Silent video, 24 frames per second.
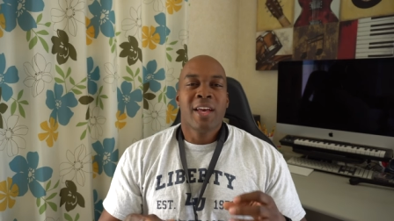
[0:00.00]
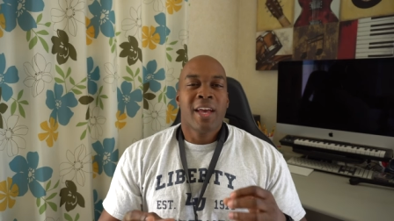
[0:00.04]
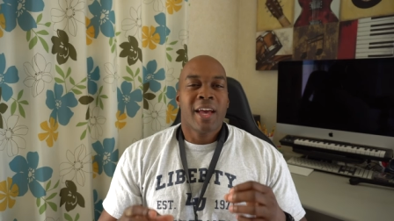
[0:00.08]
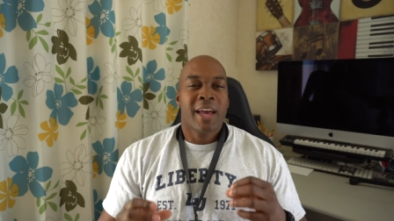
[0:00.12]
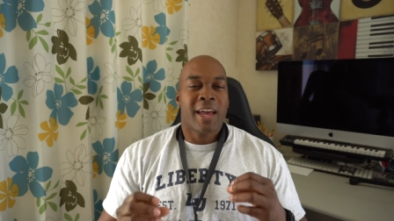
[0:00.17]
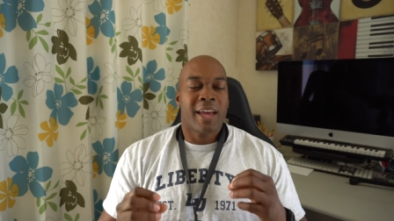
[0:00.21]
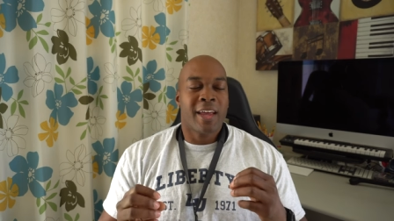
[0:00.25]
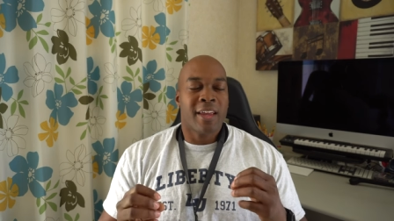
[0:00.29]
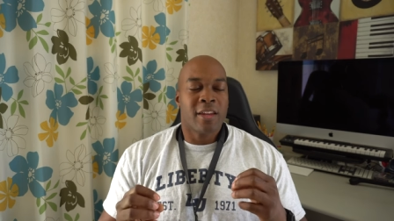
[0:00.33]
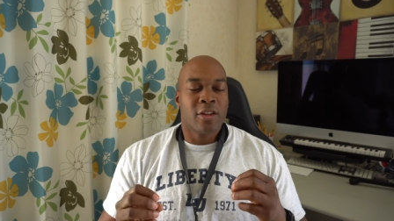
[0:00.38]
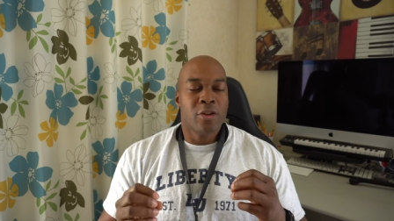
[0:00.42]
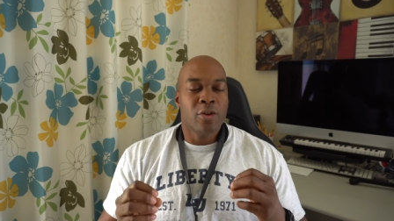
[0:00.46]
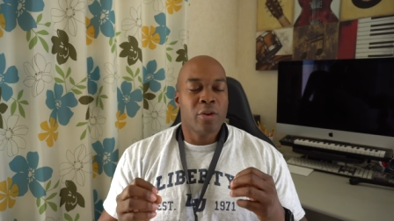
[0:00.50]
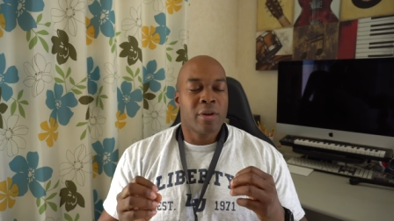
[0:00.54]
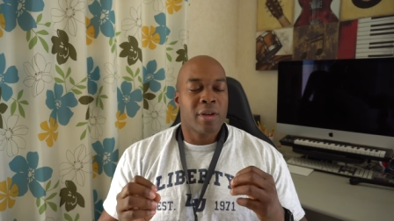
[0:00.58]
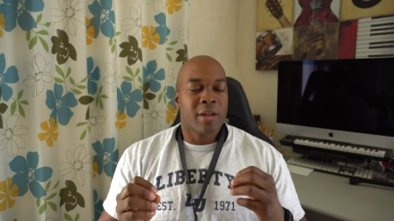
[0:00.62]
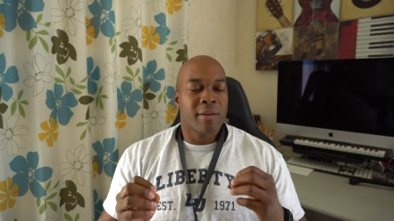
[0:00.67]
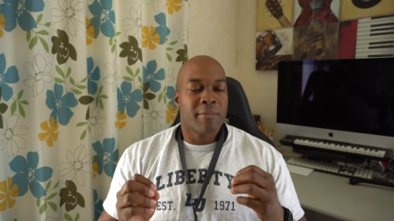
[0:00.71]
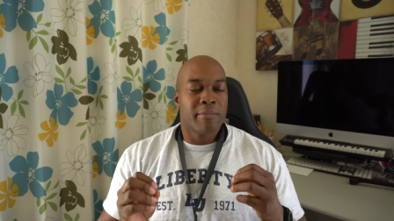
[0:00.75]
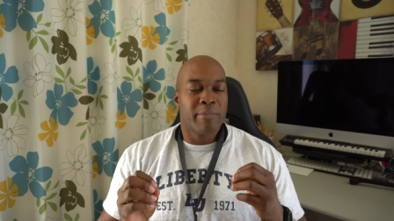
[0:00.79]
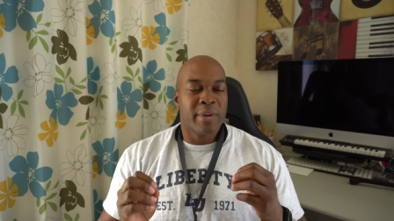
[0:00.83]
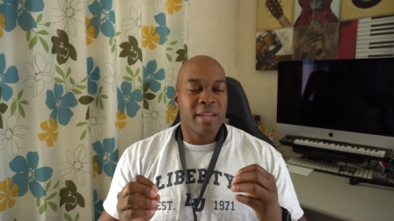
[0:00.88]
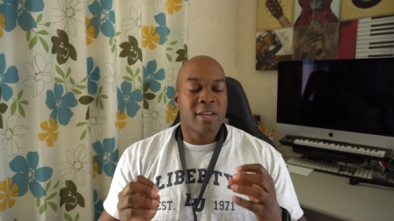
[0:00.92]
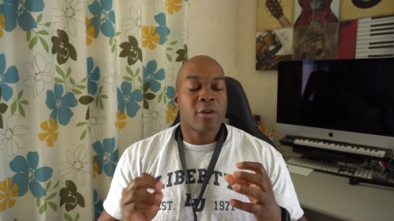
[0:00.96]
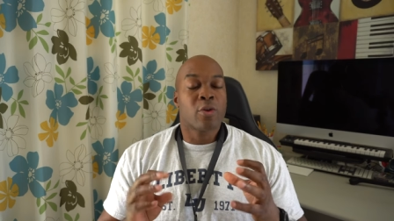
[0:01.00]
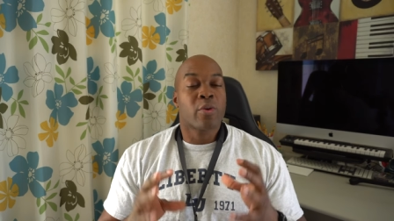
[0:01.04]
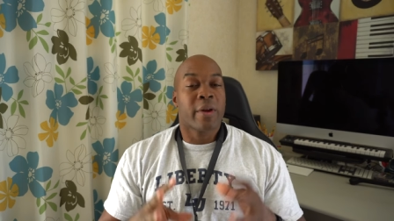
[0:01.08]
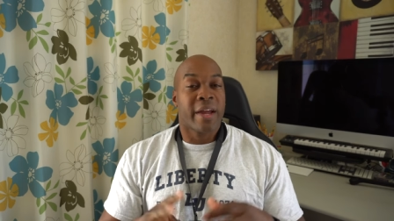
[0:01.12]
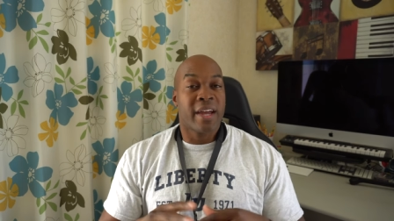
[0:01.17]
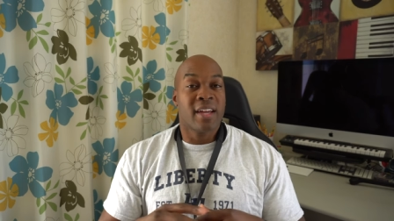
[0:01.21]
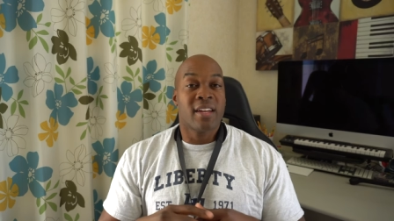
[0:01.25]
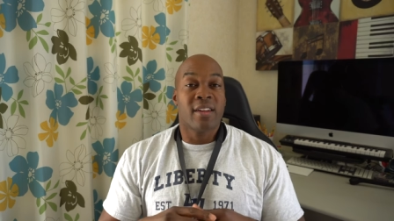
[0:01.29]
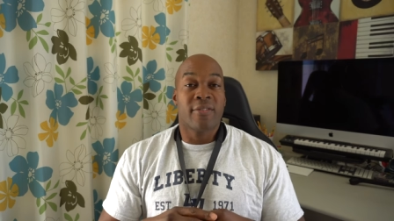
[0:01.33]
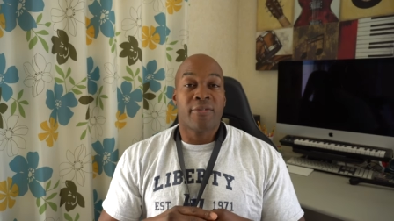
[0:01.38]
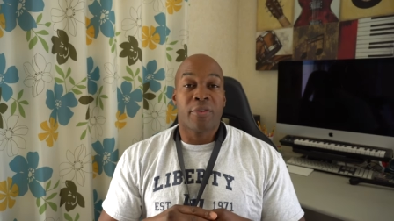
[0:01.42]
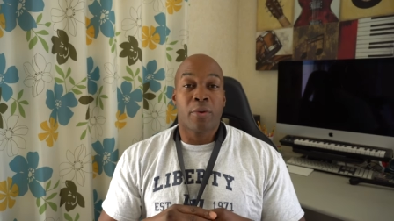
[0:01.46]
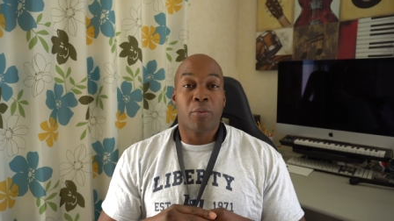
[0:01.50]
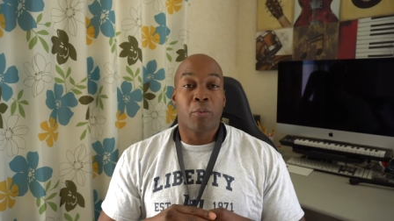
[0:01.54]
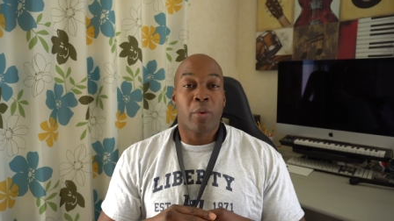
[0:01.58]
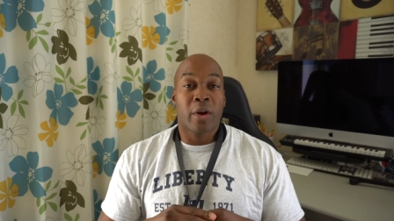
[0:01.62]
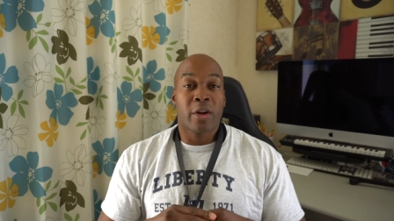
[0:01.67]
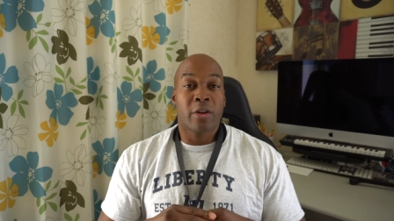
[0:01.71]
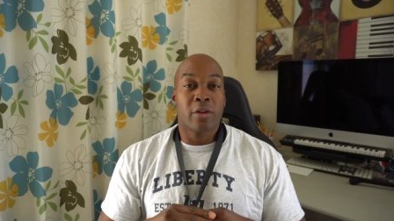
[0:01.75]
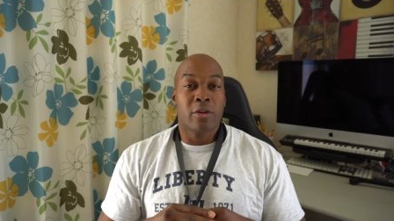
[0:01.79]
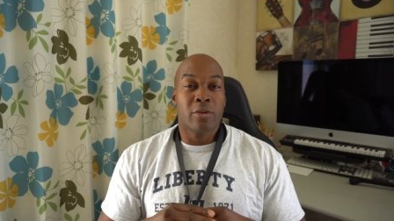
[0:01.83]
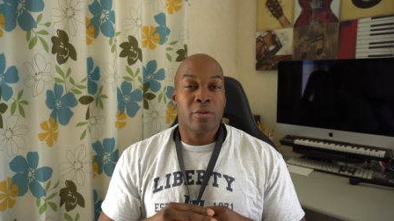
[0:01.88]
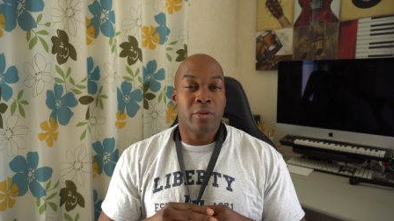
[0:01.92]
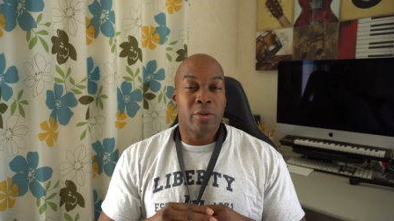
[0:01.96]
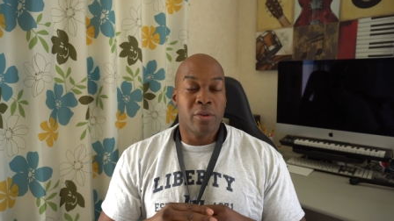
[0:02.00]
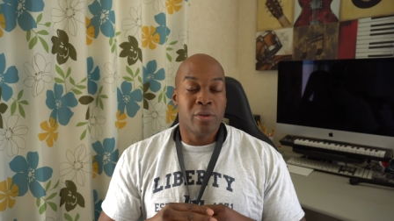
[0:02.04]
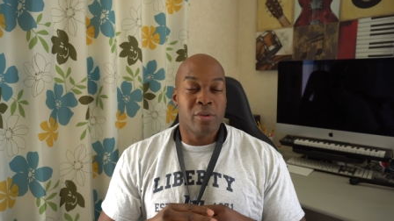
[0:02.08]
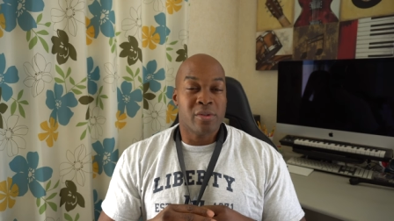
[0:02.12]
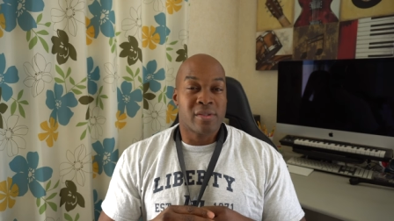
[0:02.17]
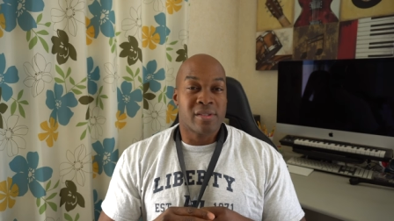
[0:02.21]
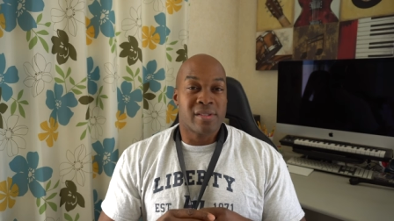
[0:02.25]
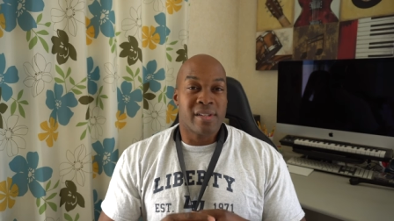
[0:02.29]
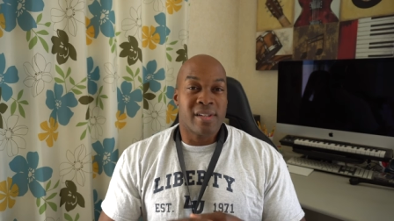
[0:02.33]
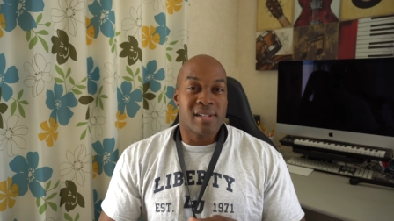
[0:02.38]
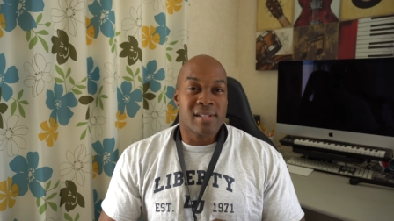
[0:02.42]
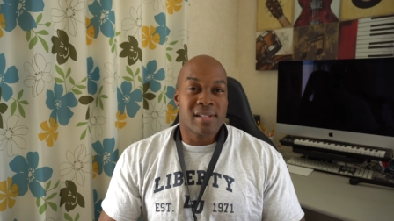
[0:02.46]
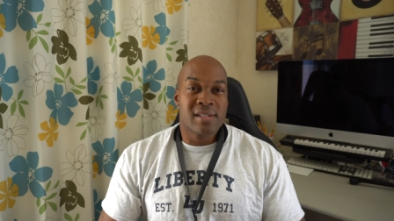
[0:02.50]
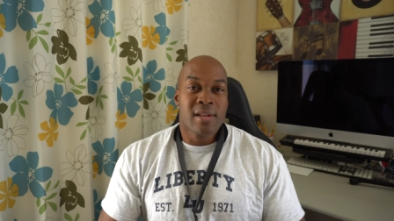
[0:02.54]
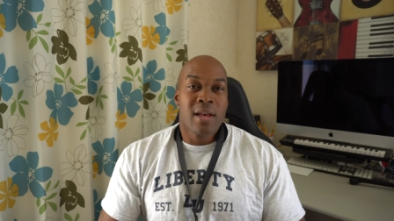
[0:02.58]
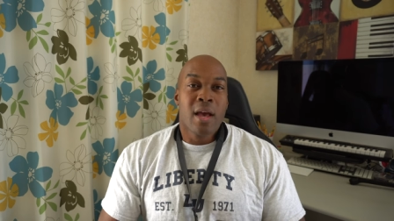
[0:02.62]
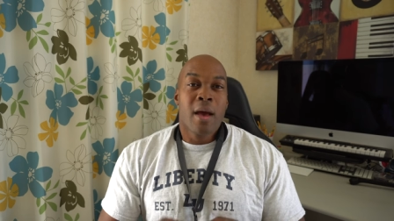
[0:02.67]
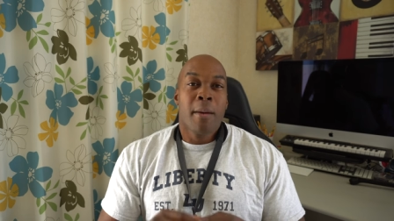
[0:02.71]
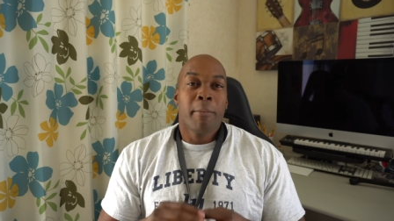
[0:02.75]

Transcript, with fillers: and you can be creative in where you use this.